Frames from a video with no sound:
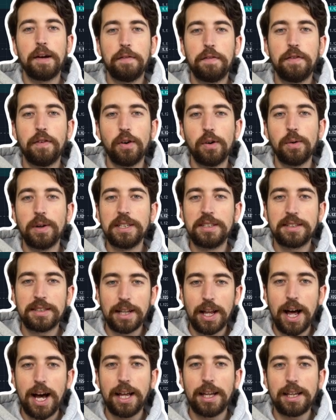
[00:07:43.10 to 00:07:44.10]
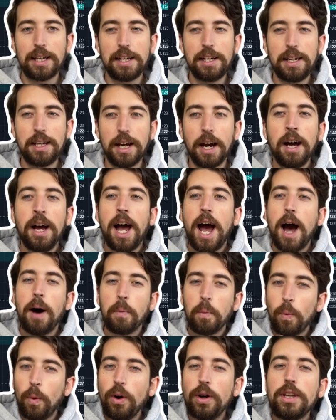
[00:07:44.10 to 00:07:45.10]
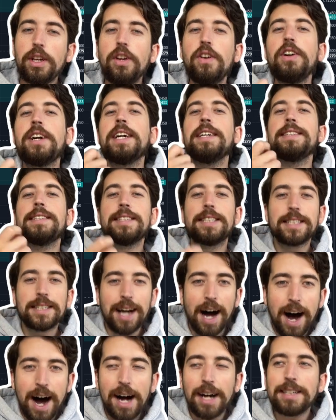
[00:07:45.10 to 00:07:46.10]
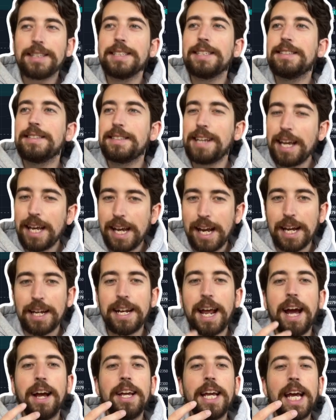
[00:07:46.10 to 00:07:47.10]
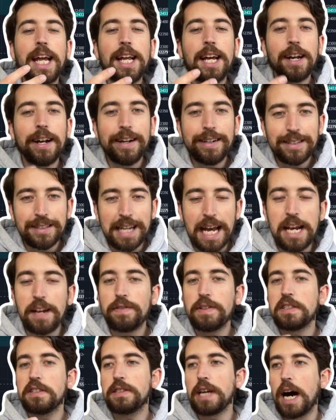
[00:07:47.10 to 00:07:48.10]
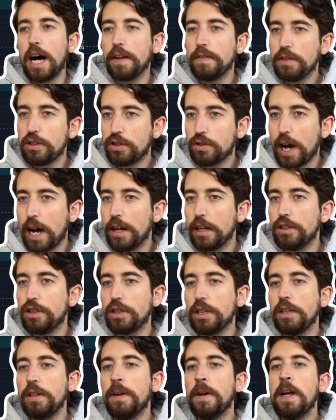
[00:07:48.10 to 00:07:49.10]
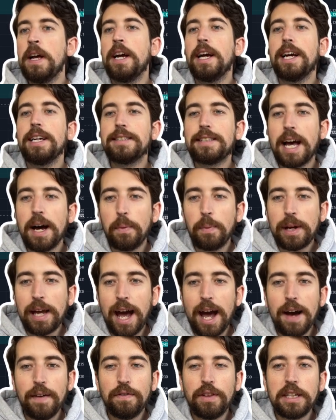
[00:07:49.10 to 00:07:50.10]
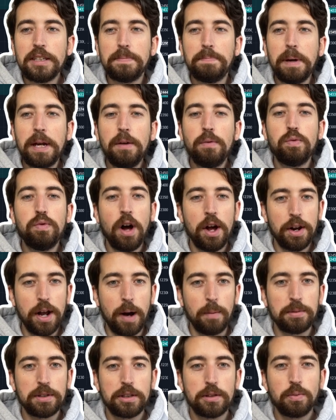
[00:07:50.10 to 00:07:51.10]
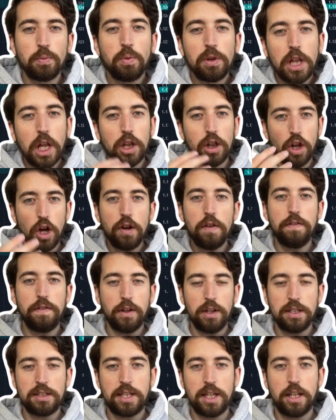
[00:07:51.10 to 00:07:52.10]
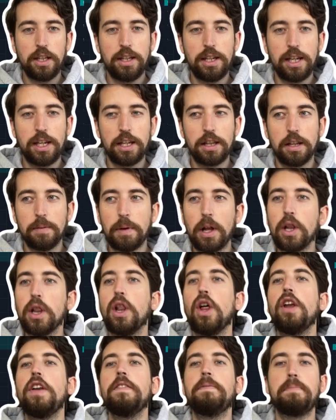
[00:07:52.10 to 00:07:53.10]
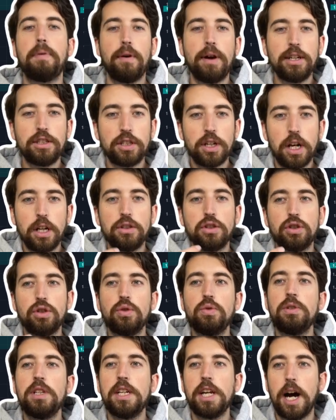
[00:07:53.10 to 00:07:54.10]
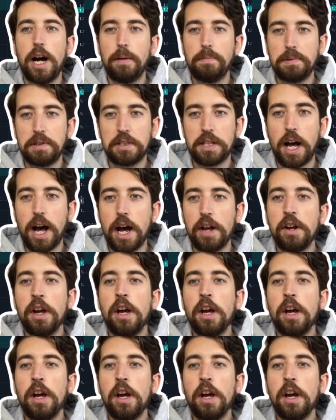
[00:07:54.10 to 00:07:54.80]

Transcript: forward slightly here, and what you can start to see, and now you're getting an understanding for the start of the strategy, is that we have these big run-ups with a lot of volatility in them, a lot of pressure to the upside.